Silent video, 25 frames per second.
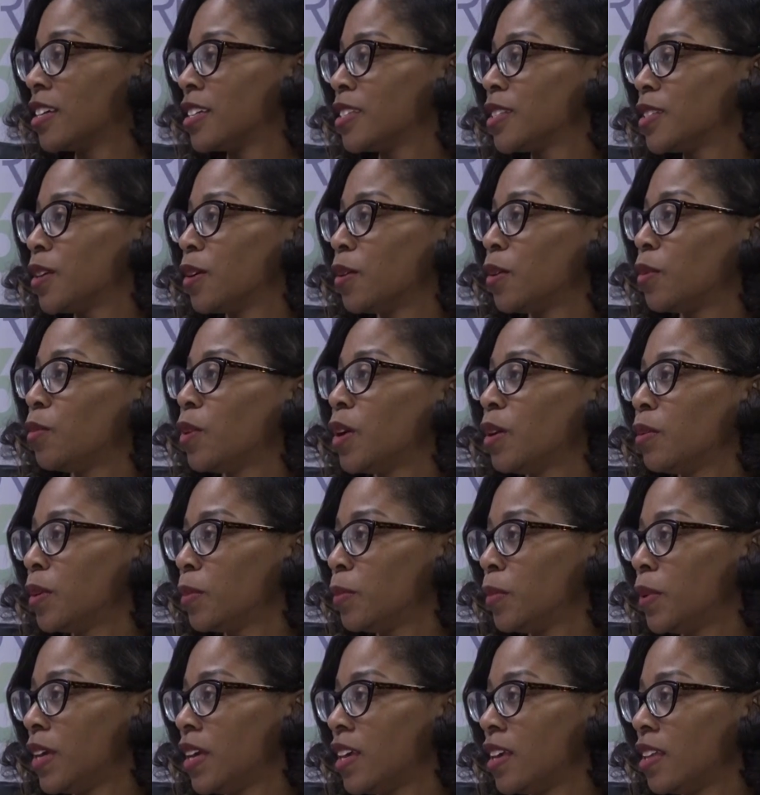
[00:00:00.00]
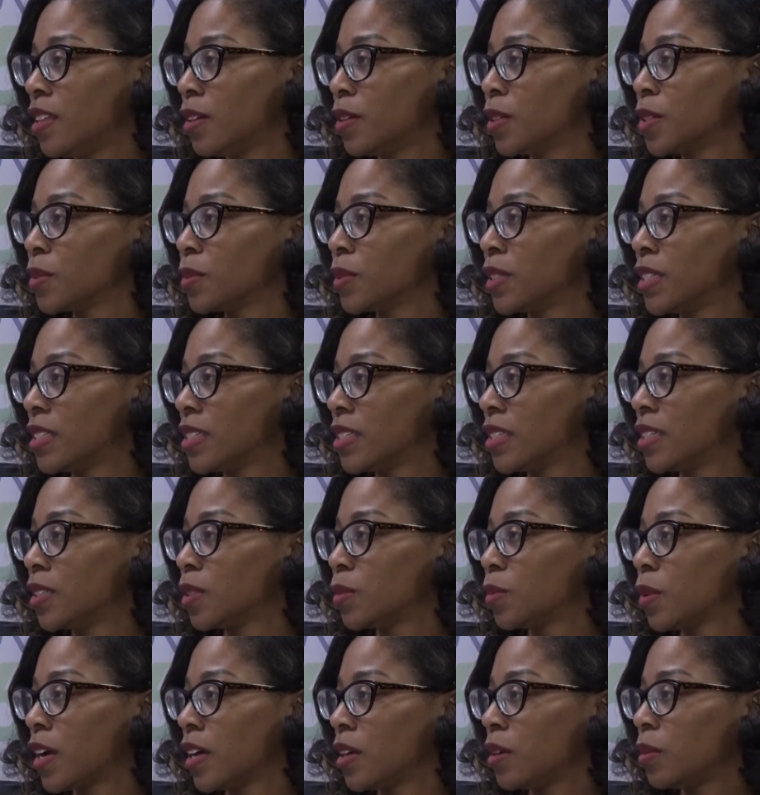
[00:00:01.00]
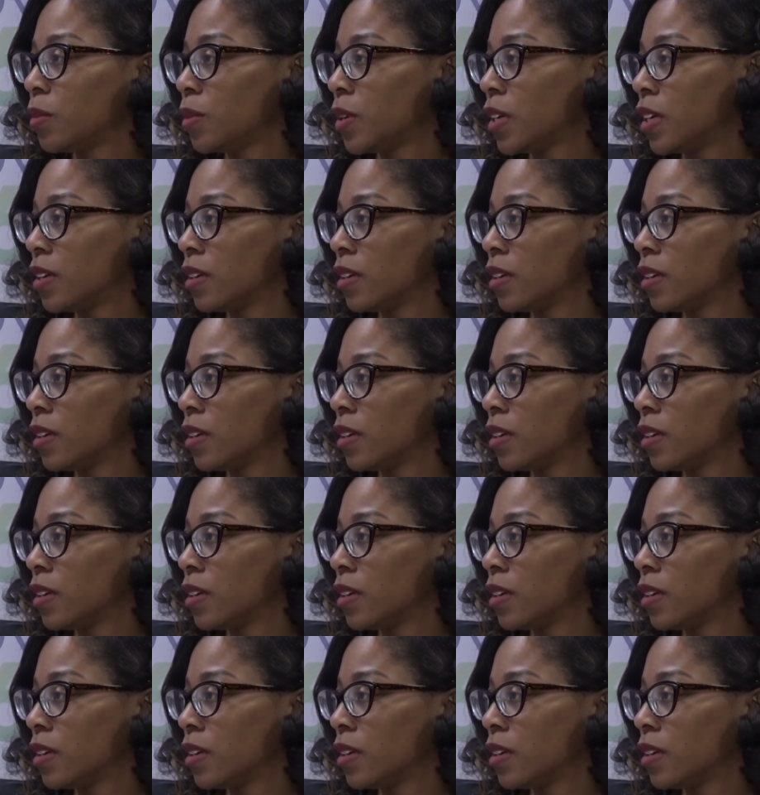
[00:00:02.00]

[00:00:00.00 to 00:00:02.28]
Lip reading: So what would be those reasonings why you would?